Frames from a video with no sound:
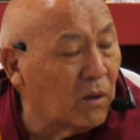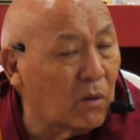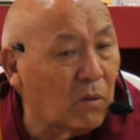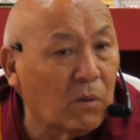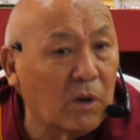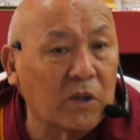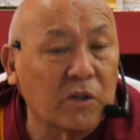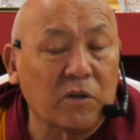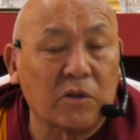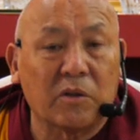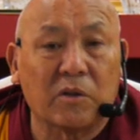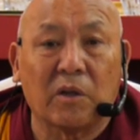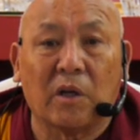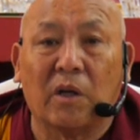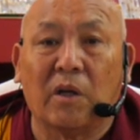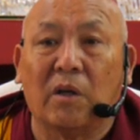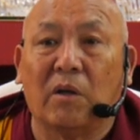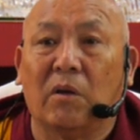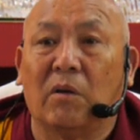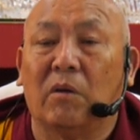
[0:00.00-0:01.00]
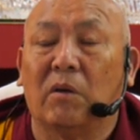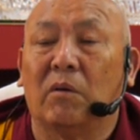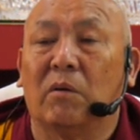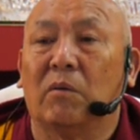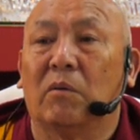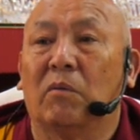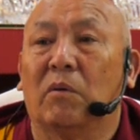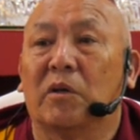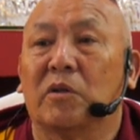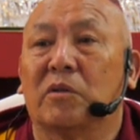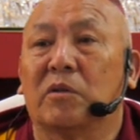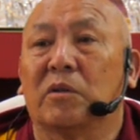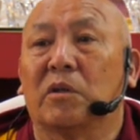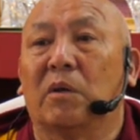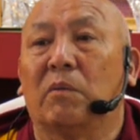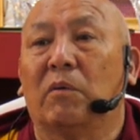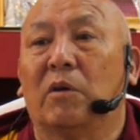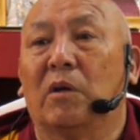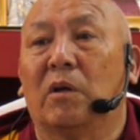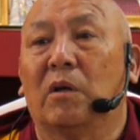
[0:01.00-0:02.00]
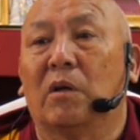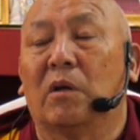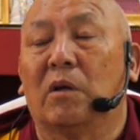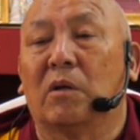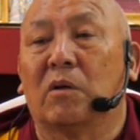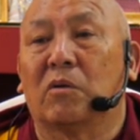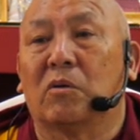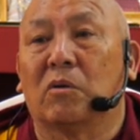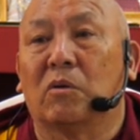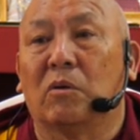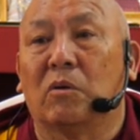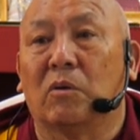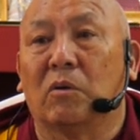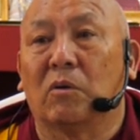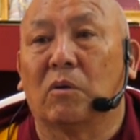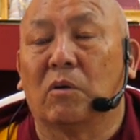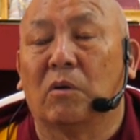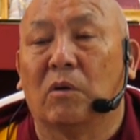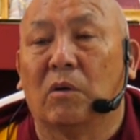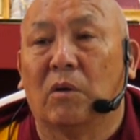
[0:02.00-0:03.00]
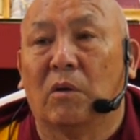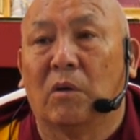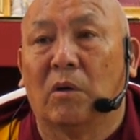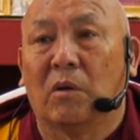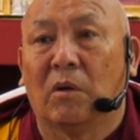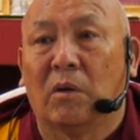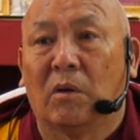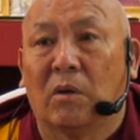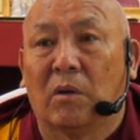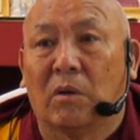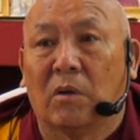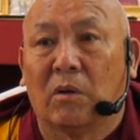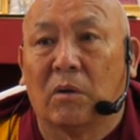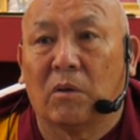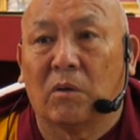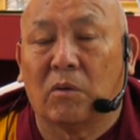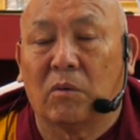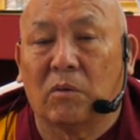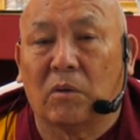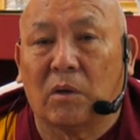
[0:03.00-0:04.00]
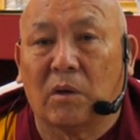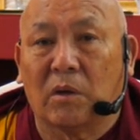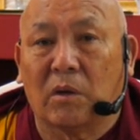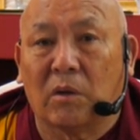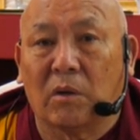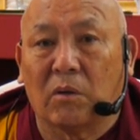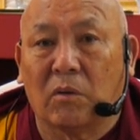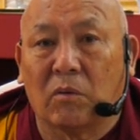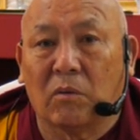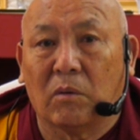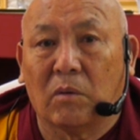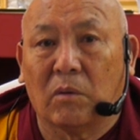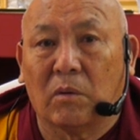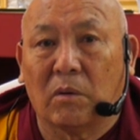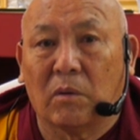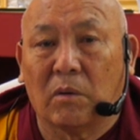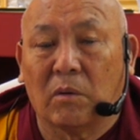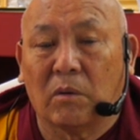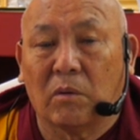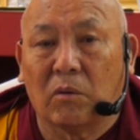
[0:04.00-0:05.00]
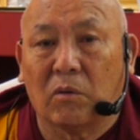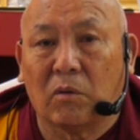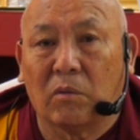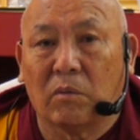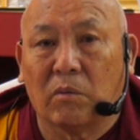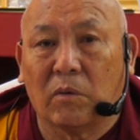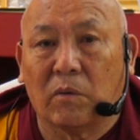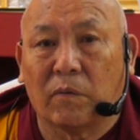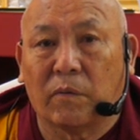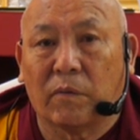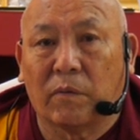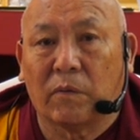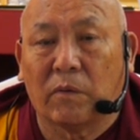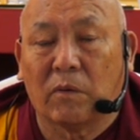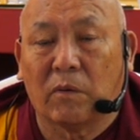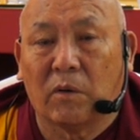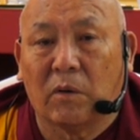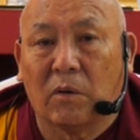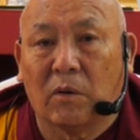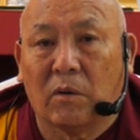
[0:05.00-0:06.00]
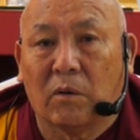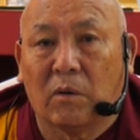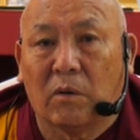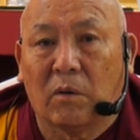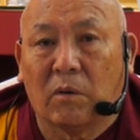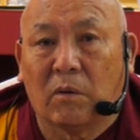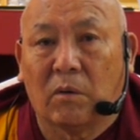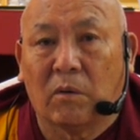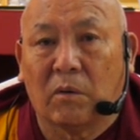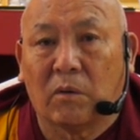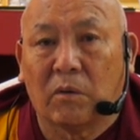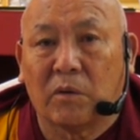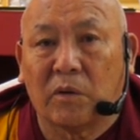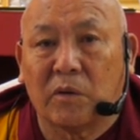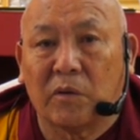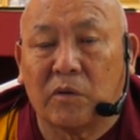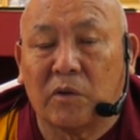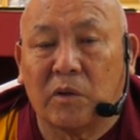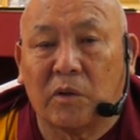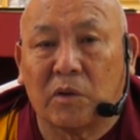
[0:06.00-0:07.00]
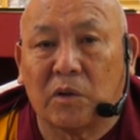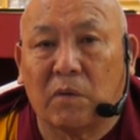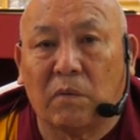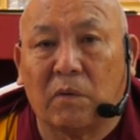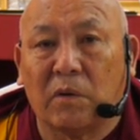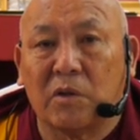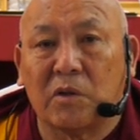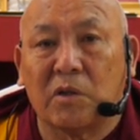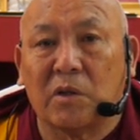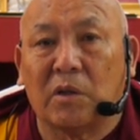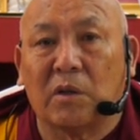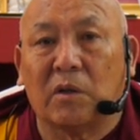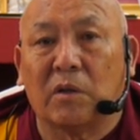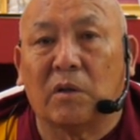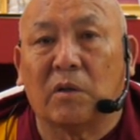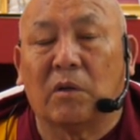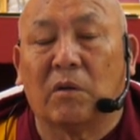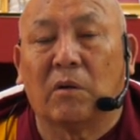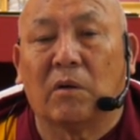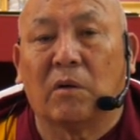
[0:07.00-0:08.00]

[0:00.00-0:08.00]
Once I was giving a talk to a group of 60-70